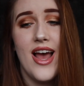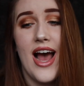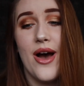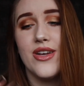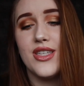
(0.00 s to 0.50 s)

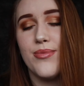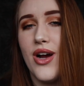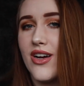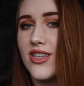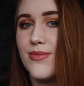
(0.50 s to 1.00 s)
How has your
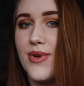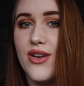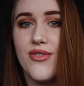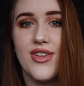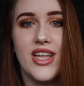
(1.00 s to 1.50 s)
progress
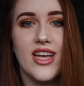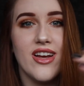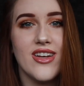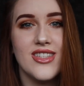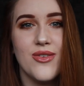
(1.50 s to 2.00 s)
been over the
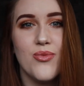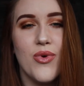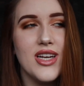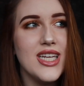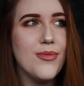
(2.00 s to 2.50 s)
years,
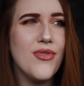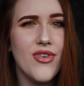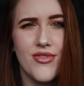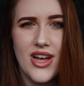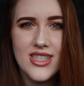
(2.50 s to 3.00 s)
and what type
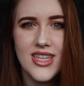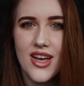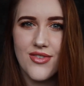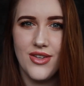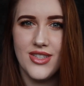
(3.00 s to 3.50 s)
of events
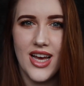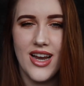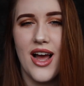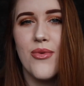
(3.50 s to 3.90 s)
have you done?